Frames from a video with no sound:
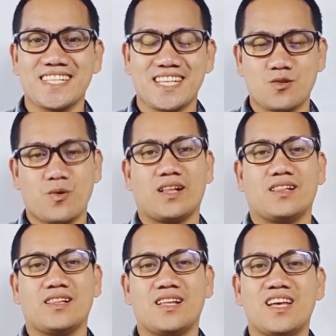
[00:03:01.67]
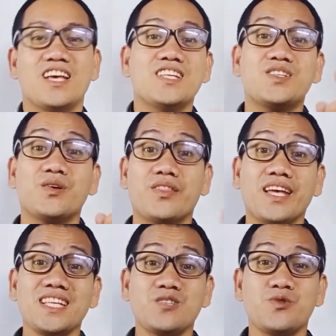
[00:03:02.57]
as well. So
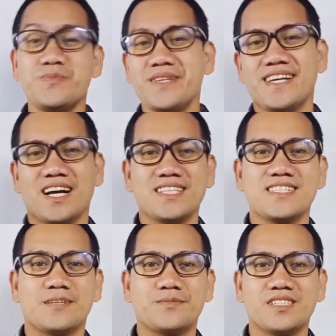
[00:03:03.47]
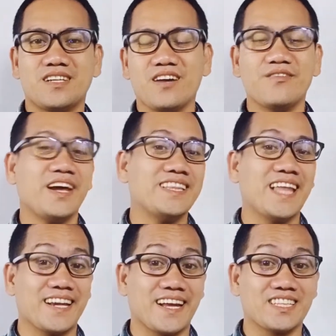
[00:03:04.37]
this would be the concept of a
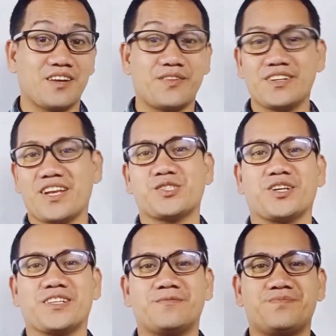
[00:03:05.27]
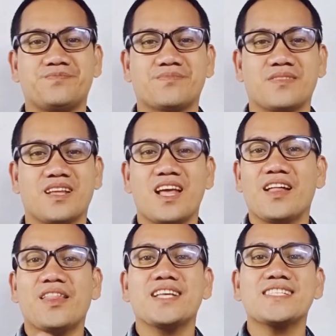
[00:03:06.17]
direct variation.
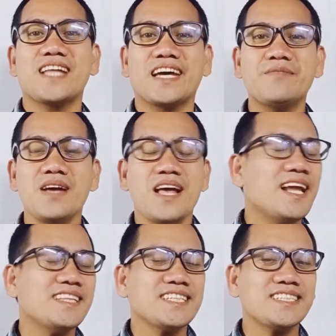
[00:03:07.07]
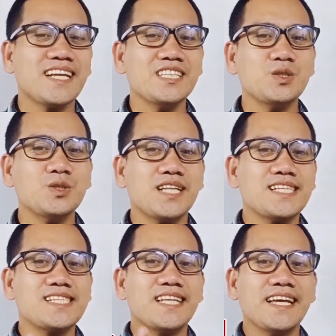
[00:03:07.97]
This time, let us try to
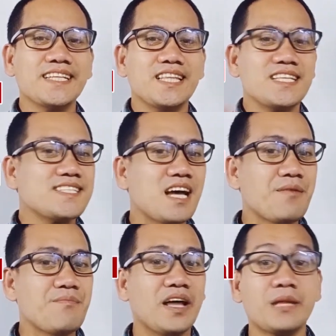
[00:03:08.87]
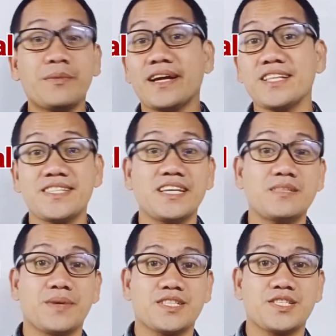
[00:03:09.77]
translate some mathematical
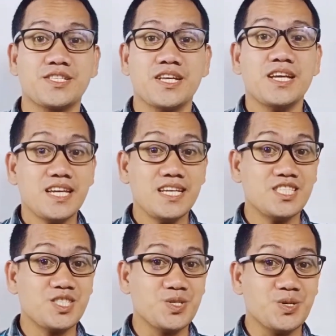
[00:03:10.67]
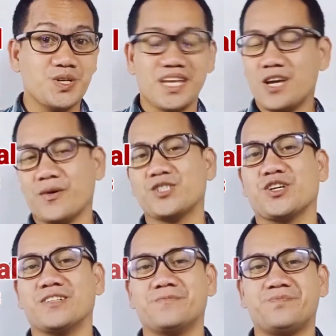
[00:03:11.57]
statements into
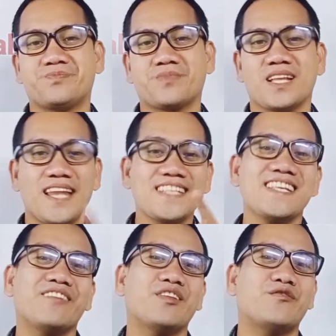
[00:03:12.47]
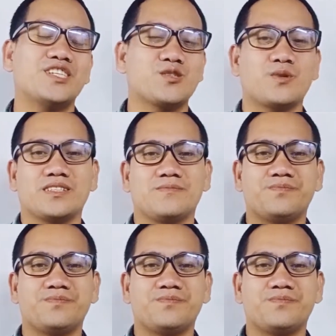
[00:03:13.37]
equation. Let's have the first one.